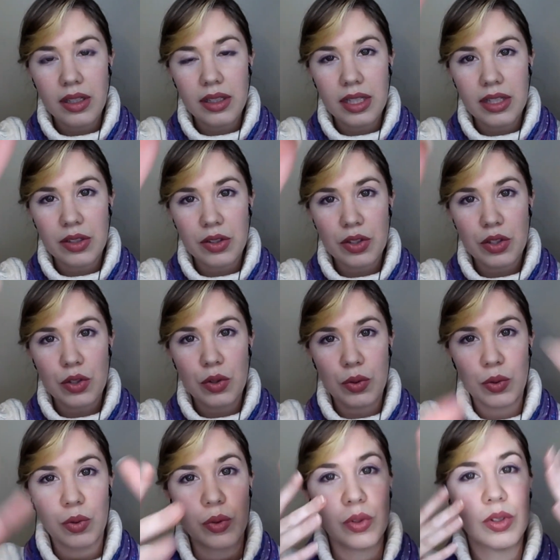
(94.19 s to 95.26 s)
That there's
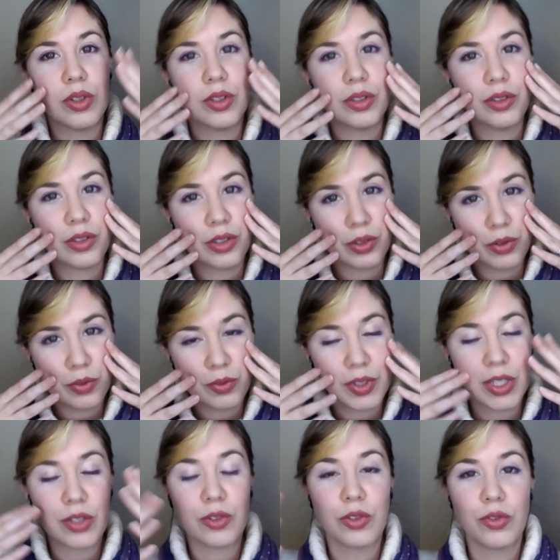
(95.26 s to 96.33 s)
no,
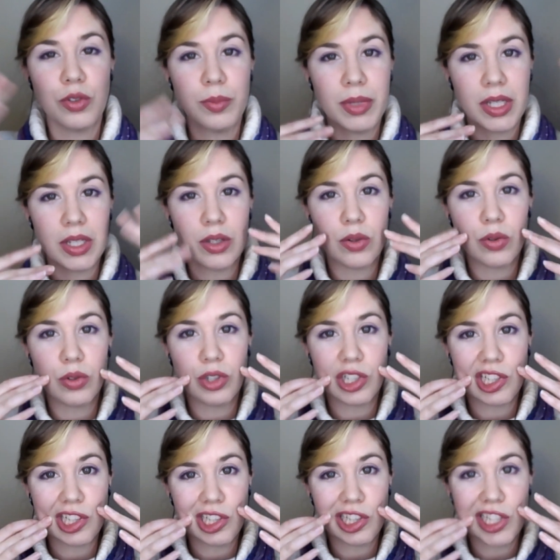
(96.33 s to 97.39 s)
facial drooping
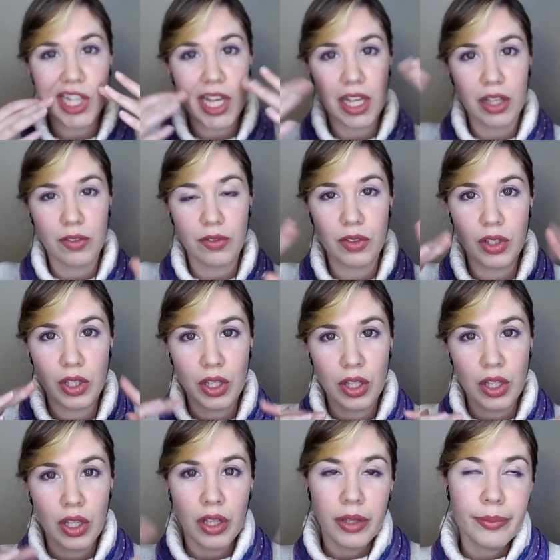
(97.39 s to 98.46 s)
or lack of
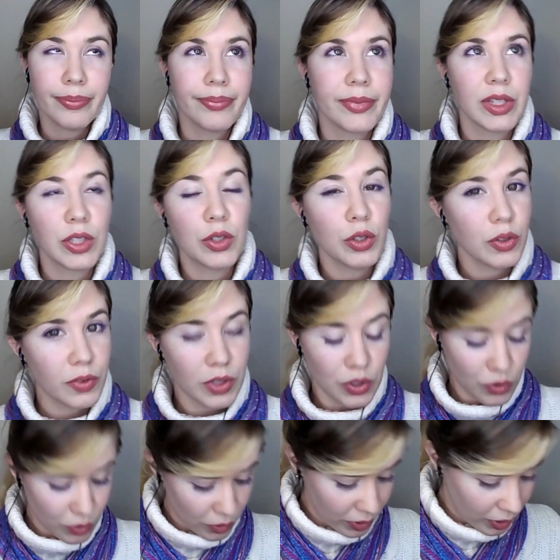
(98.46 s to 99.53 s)
nerve
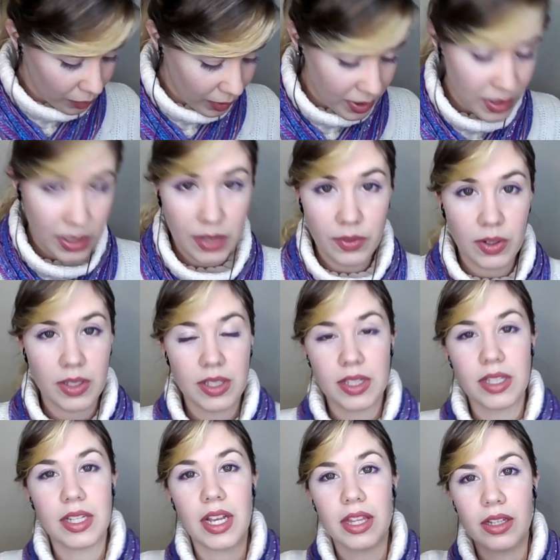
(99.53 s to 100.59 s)
control on one side versus
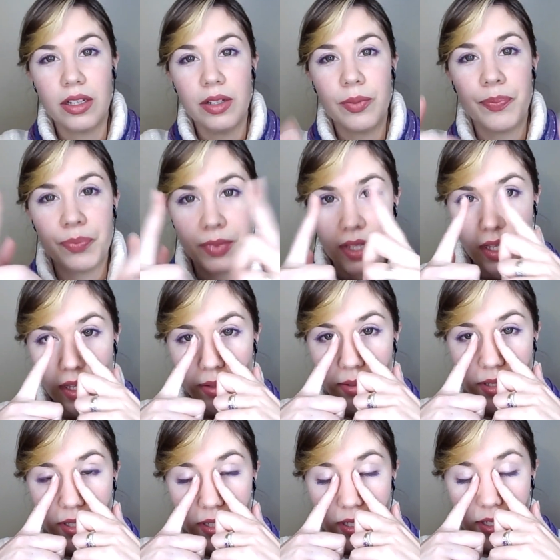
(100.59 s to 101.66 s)
the other. I'm
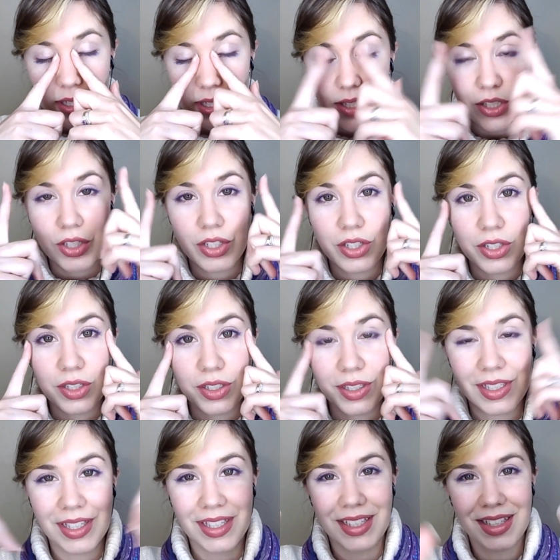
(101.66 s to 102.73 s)
just going to touch
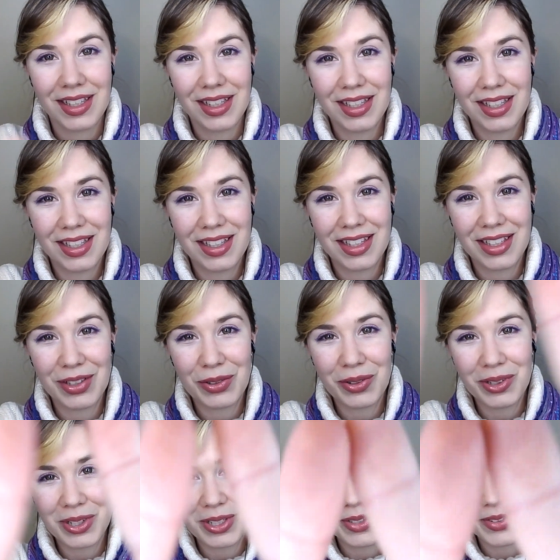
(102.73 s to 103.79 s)
the
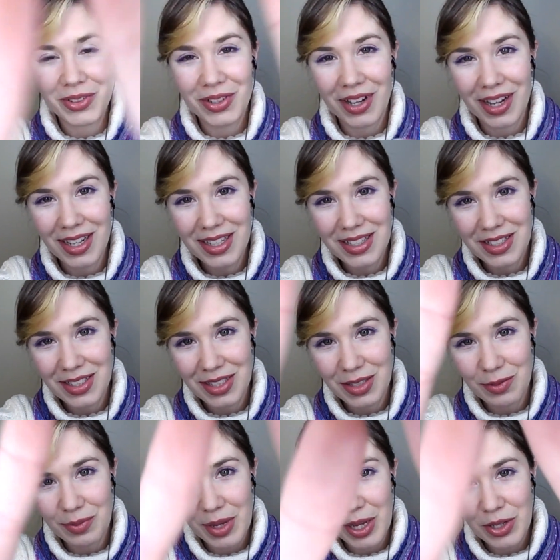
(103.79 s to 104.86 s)
corners of your eyes just
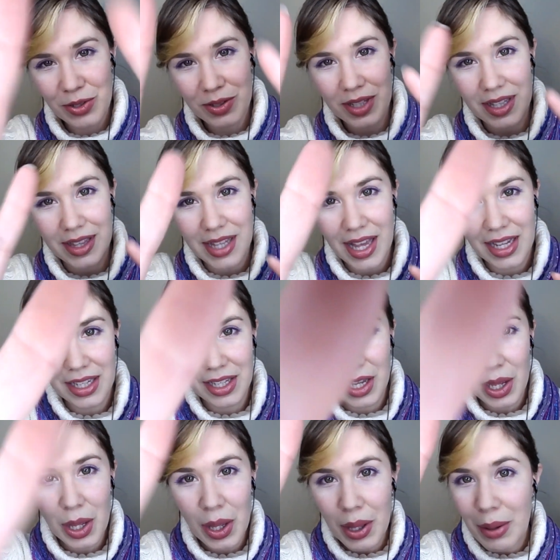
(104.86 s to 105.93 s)
to make sure that
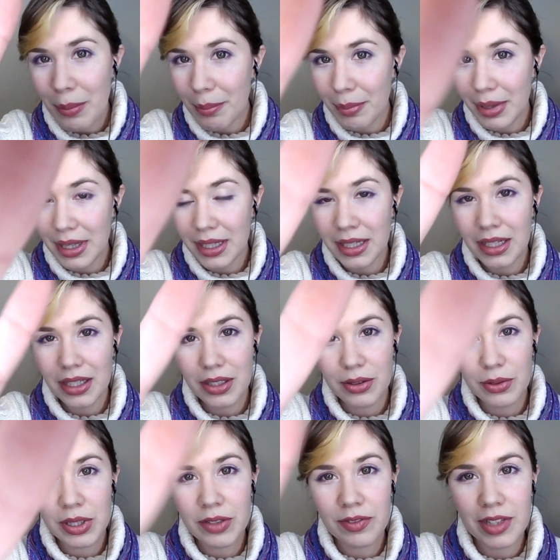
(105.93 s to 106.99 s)
blink
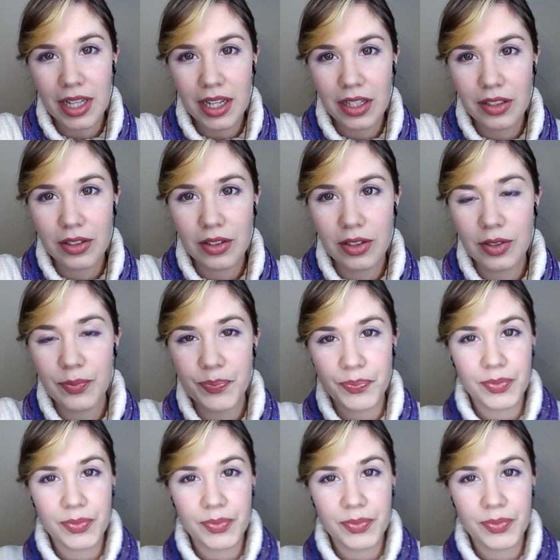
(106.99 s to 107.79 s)
reflex.